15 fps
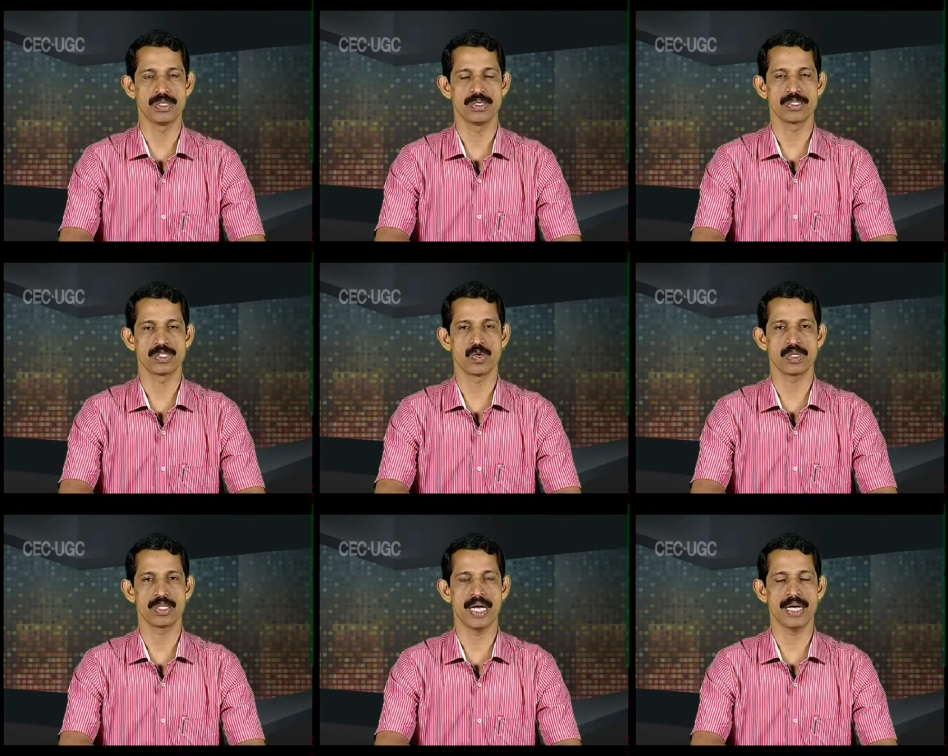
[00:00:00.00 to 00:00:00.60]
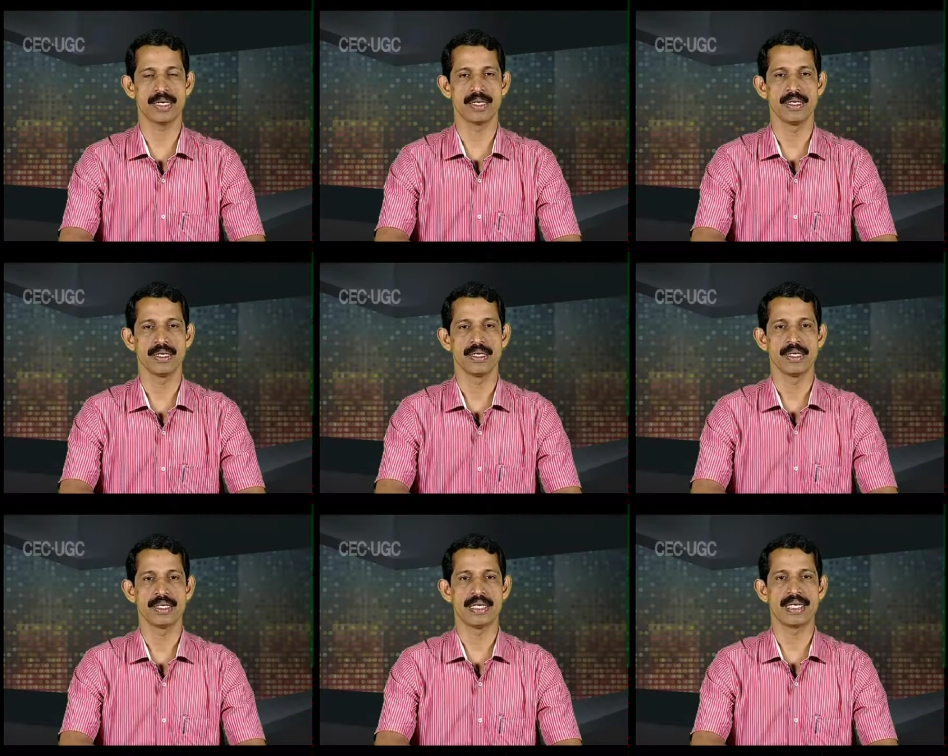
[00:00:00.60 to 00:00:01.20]
so that
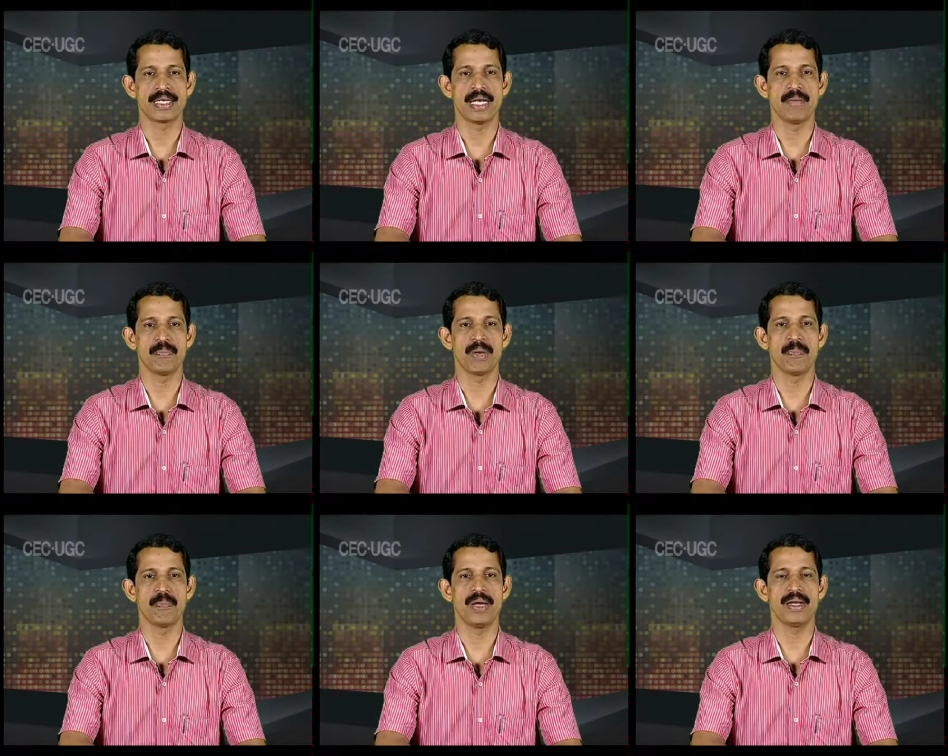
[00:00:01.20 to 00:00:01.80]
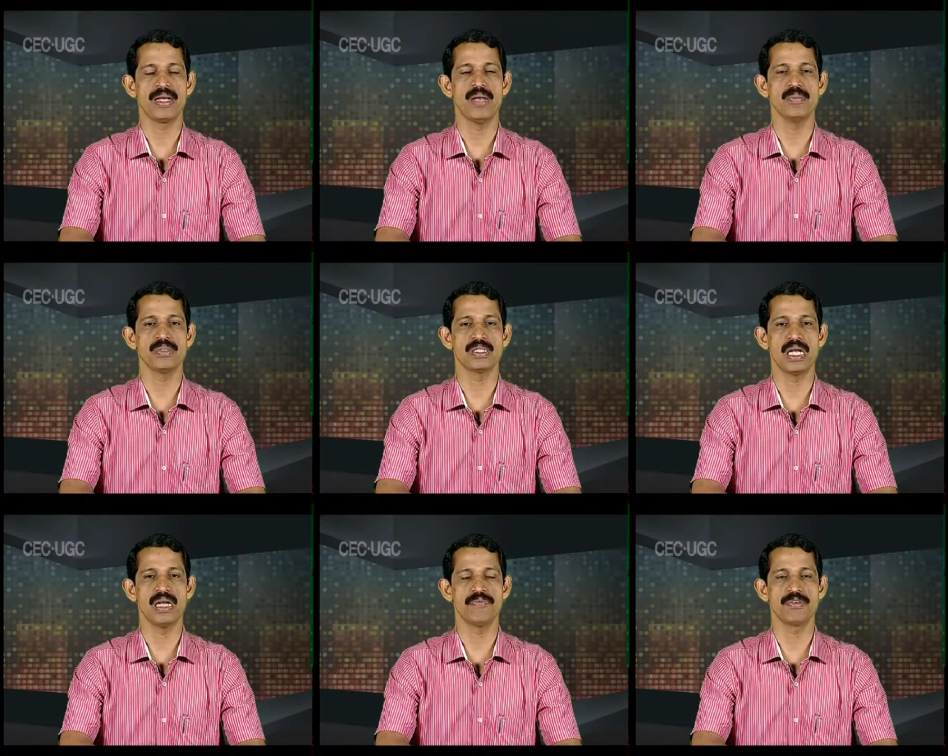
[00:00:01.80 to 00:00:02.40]
he can prepare
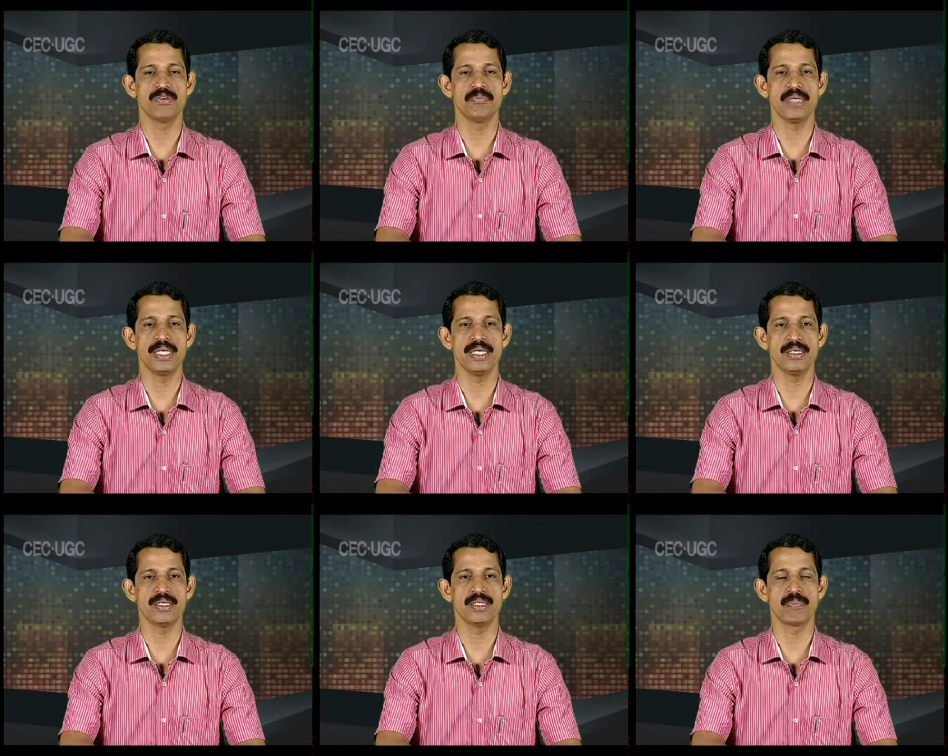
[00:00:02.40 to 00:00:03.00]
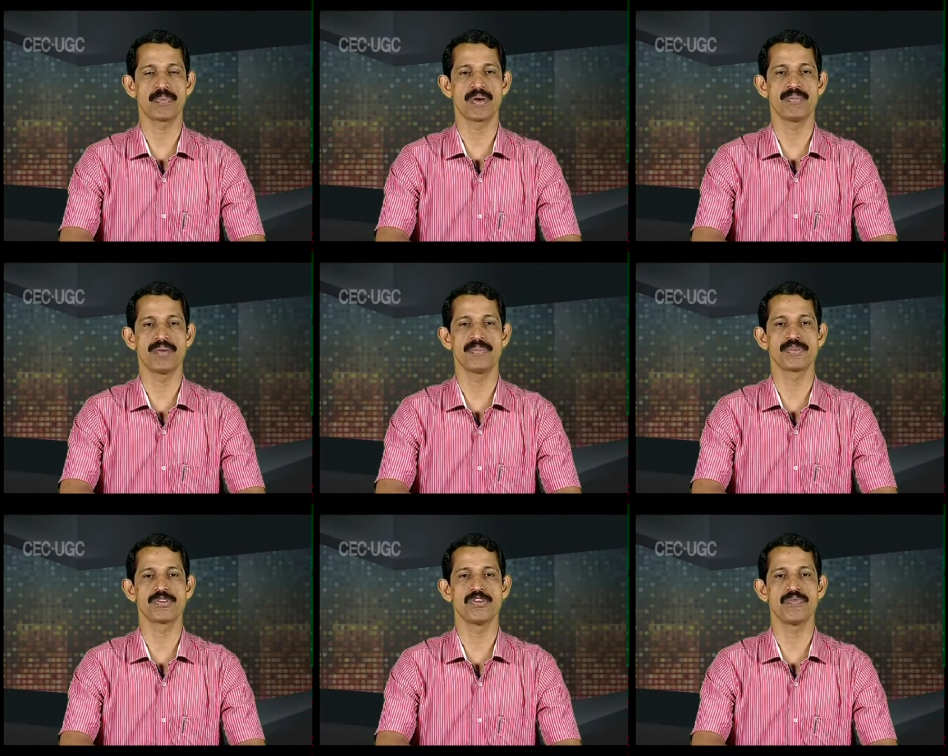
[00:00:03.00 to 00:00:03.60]
himself to meet the
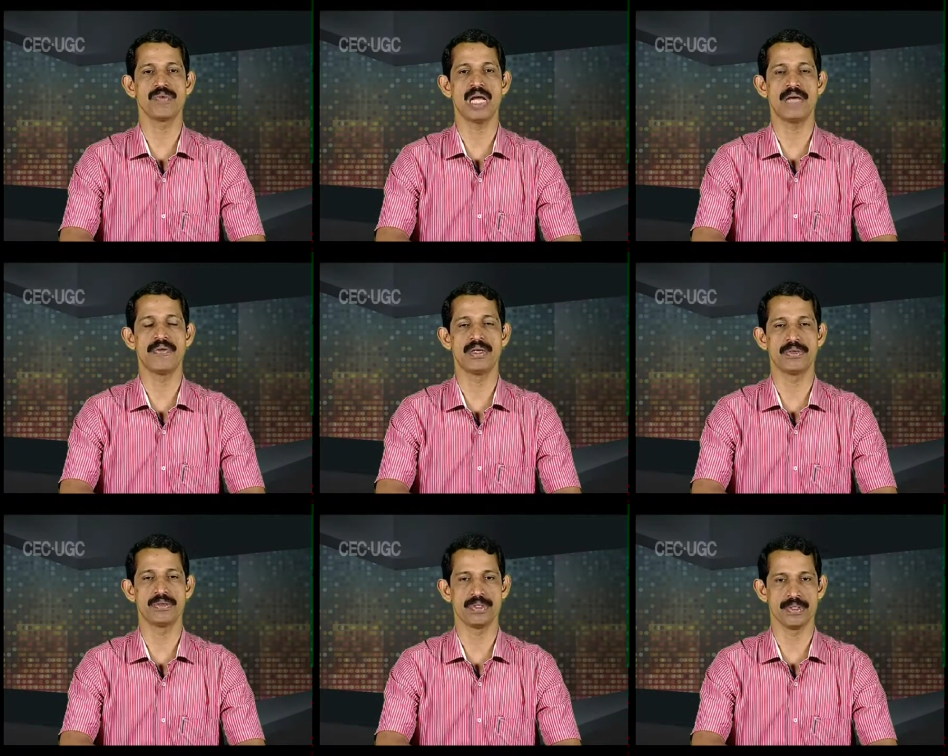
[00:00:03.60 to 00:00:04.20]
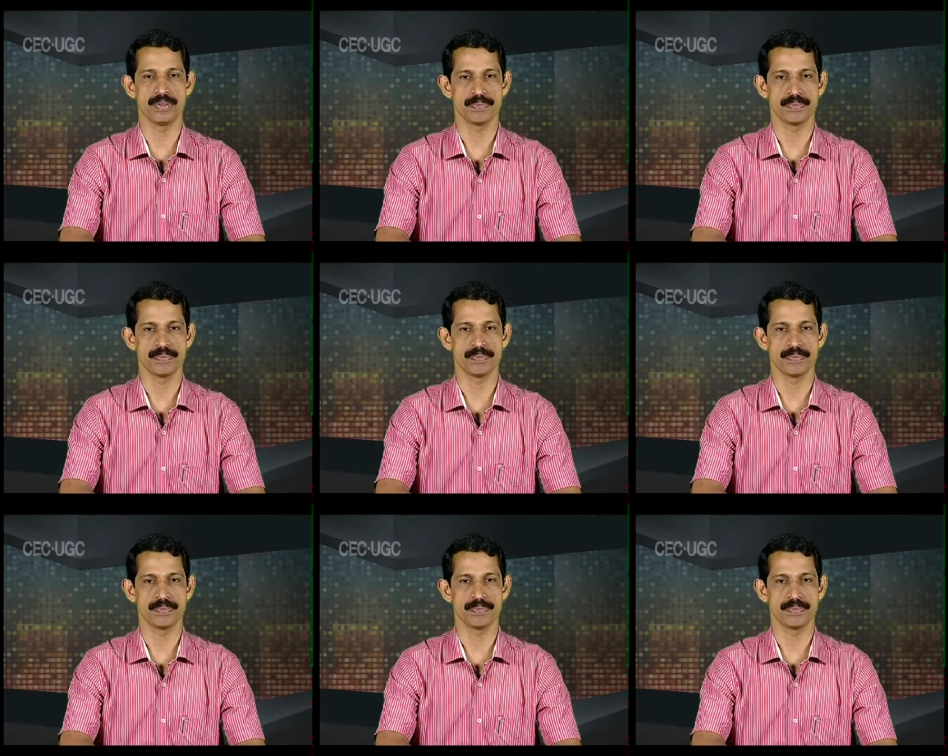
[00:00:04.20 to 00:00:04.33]
problems of livelihood.